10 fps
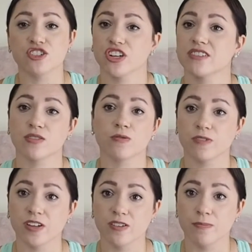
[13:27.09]
just don't
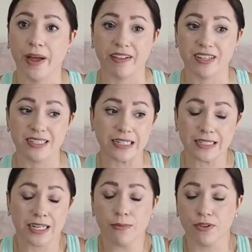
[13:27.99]
feel balanced and
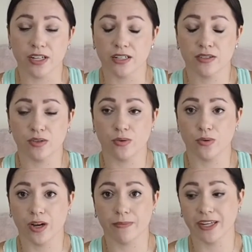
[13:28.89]
stable in. So
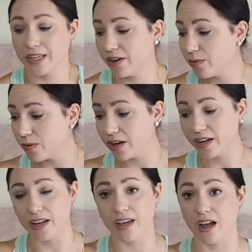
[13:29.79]
I'm like, you know what?